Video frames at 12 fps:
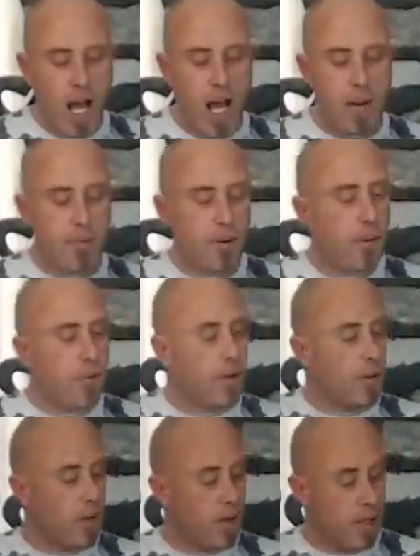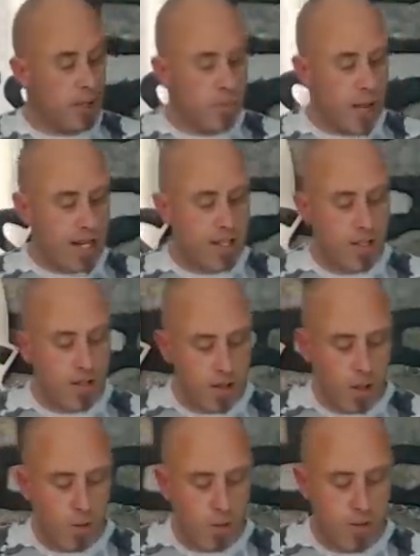and probably one of the best
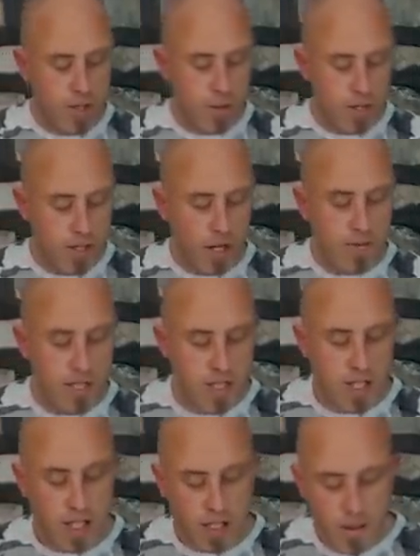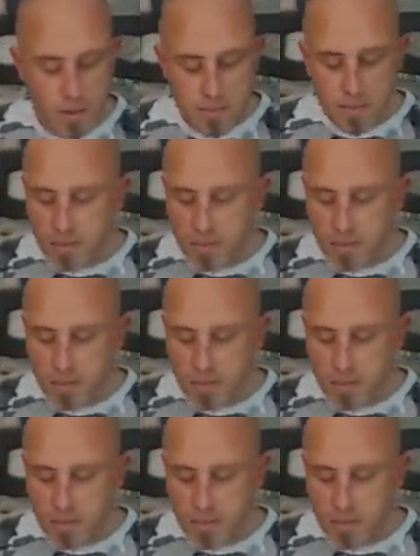control horns which I've seen